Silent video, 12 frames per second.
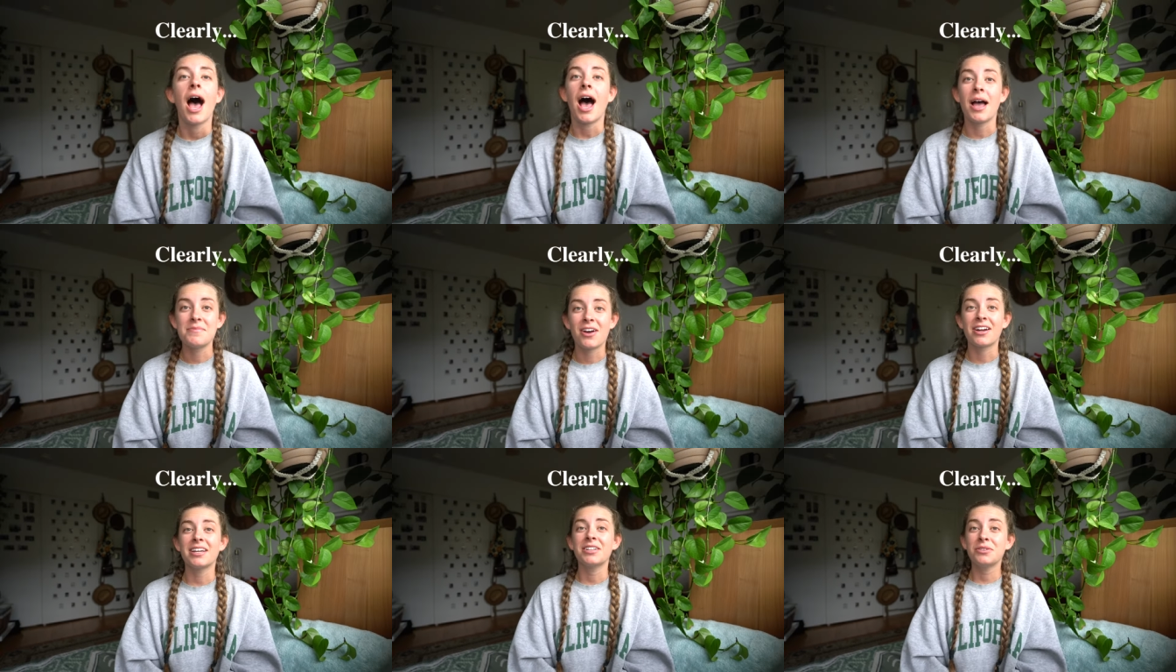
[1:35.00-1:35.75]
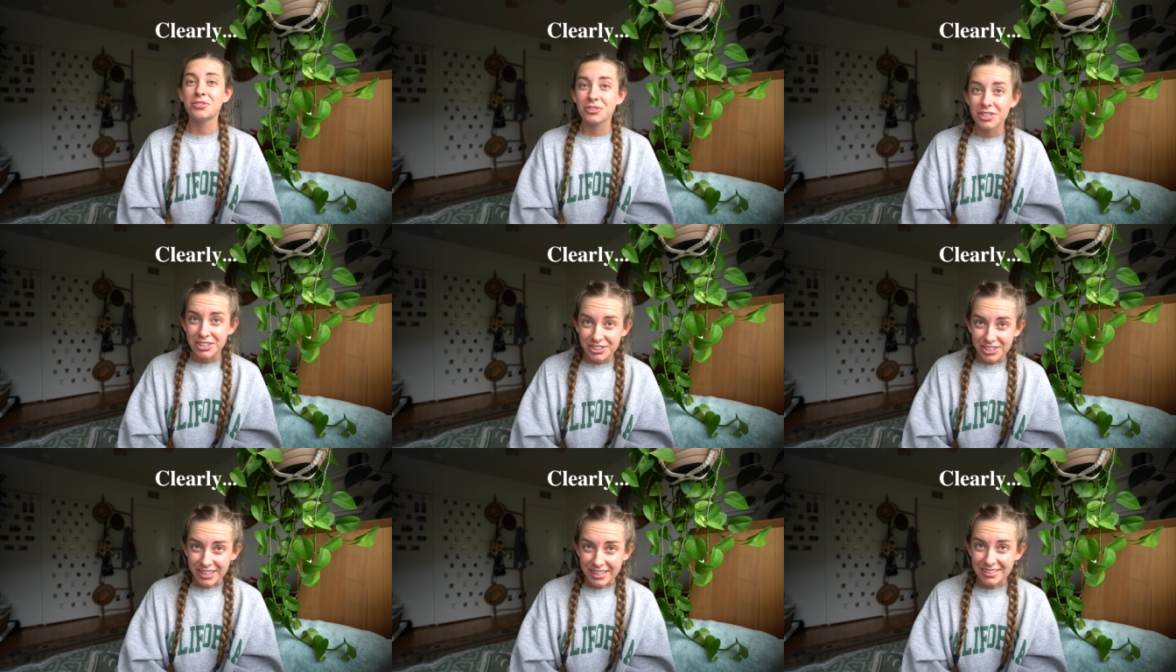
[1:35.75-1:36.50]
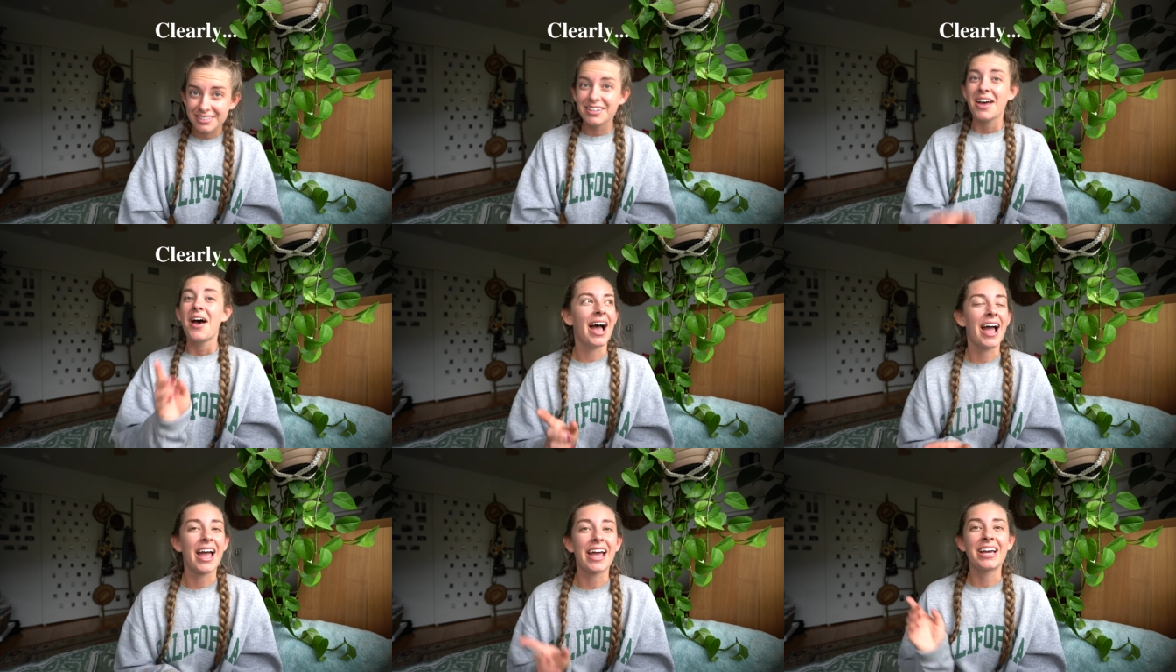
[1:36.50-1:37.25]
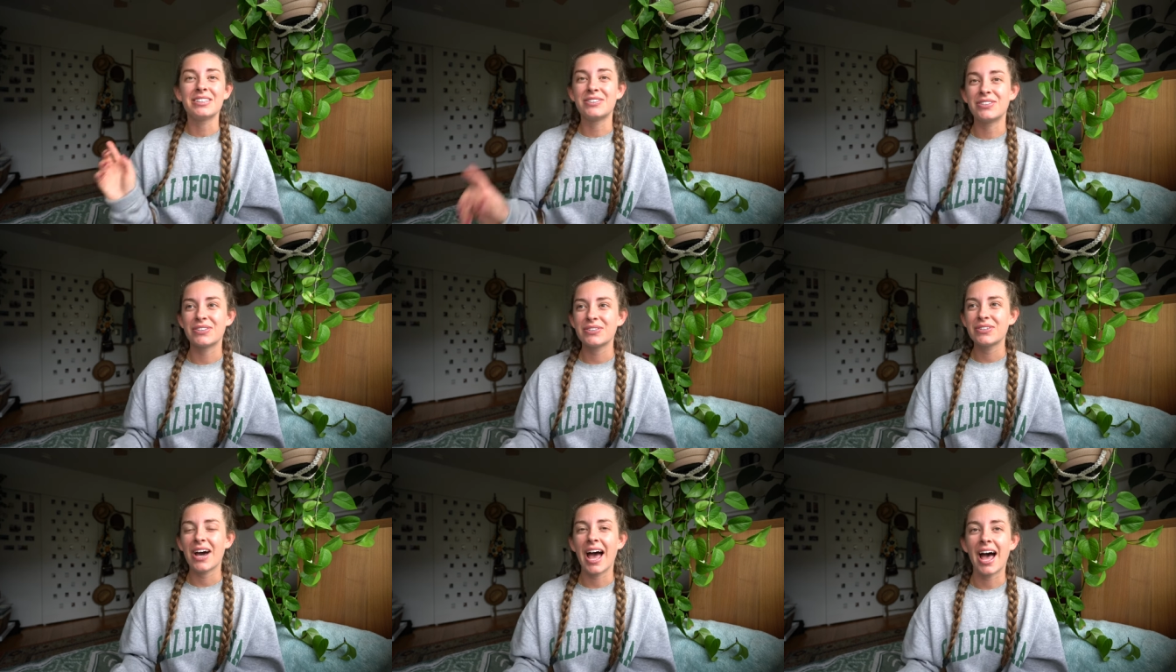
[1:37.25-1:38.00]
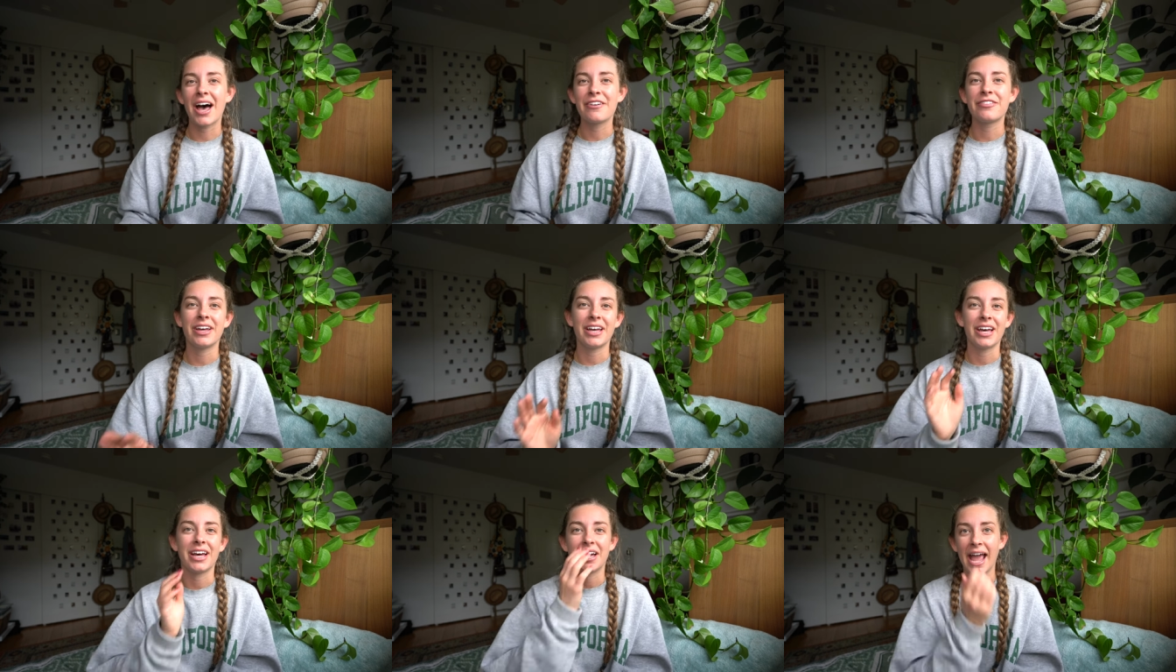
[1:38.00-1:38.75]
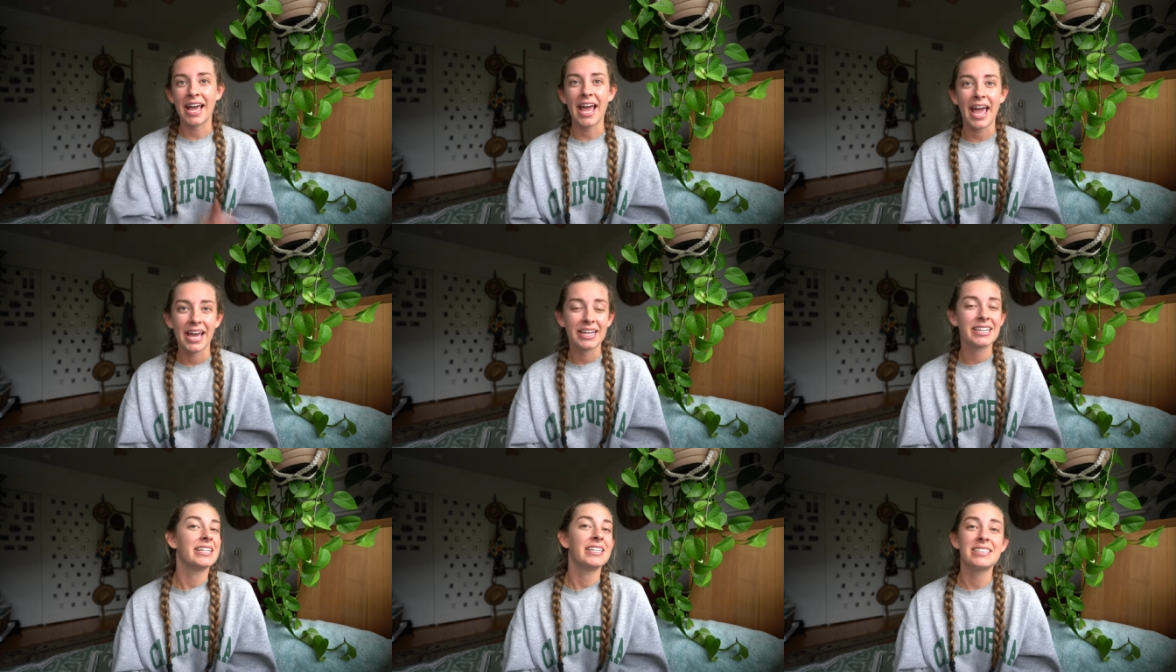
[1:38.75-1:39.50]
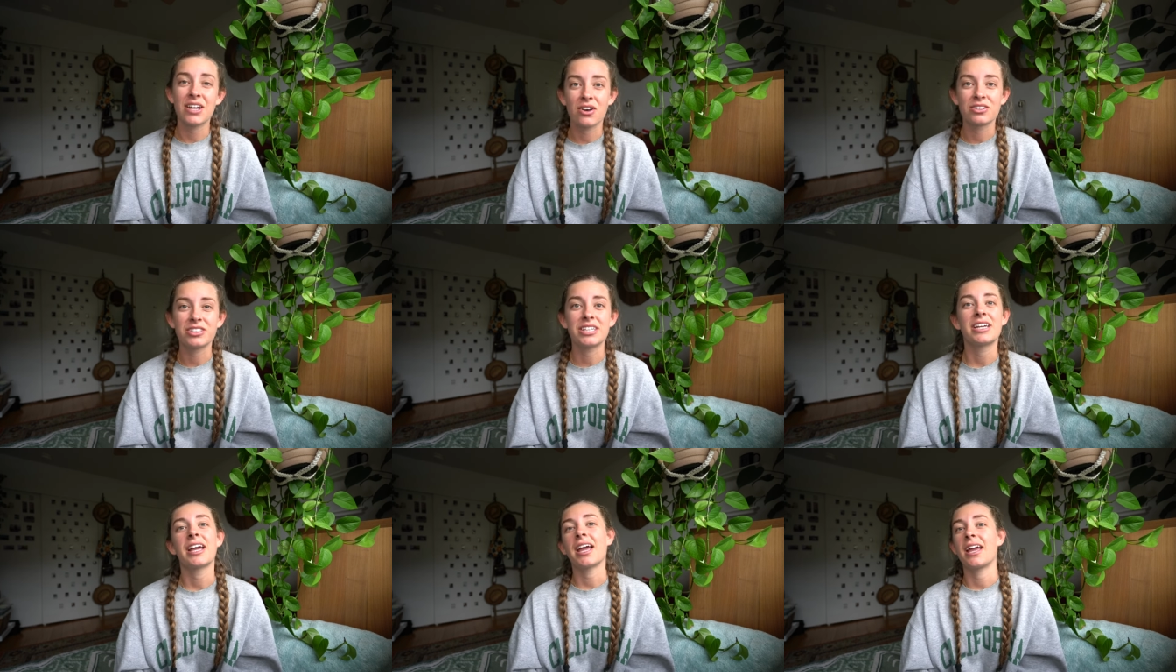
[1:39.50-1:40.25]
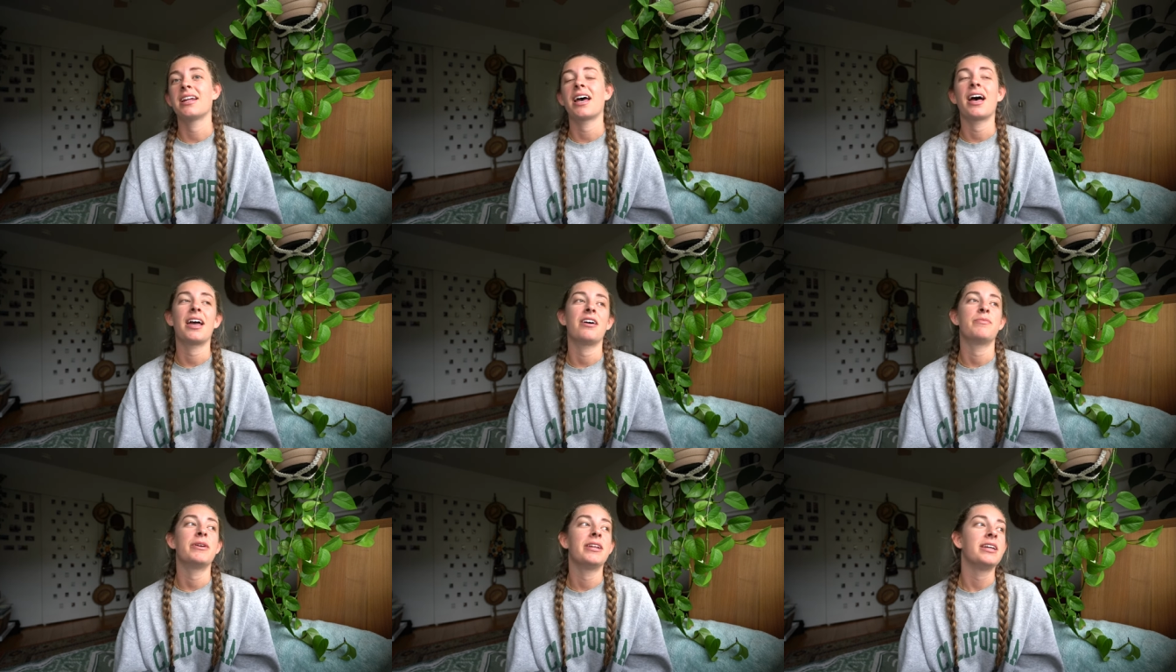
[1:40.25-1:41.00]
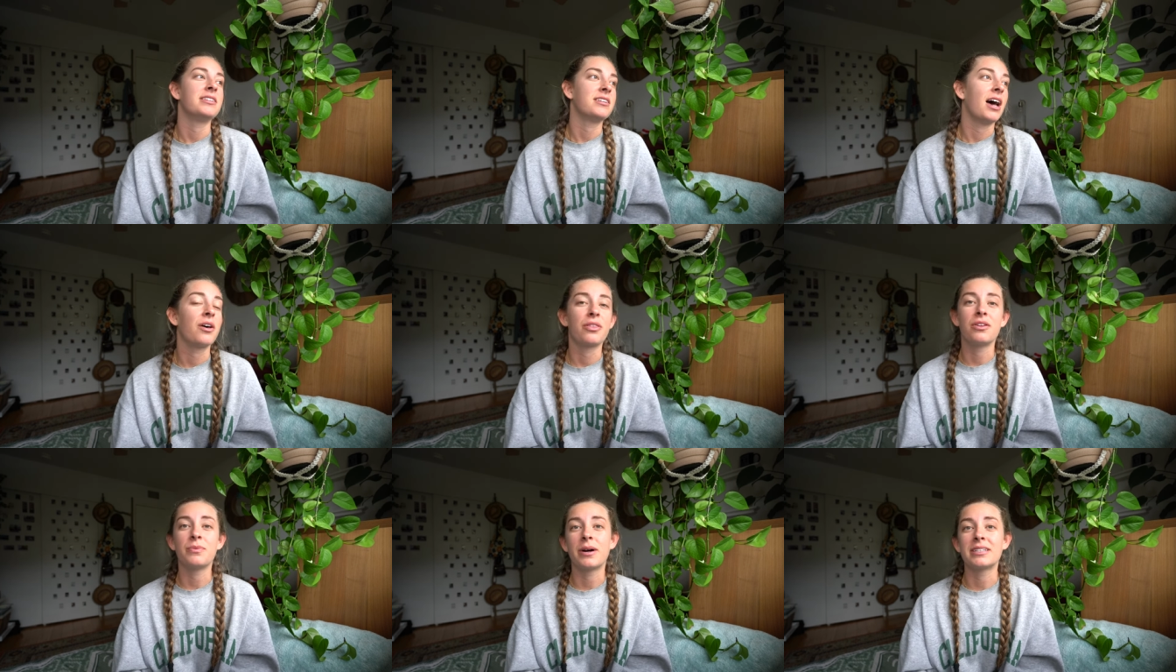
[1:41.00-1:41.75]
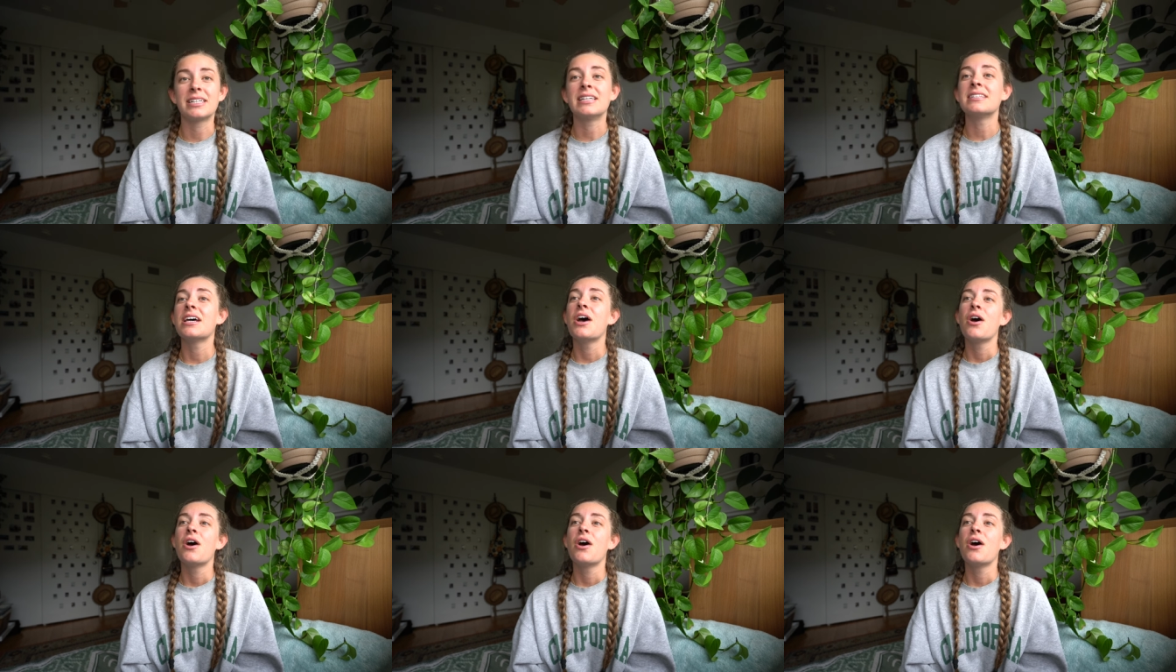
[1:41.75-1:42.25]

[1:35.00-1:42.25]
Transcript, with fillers: I'm not a nutritionist. I do have a AA in kinesiology and I have been into health and wellness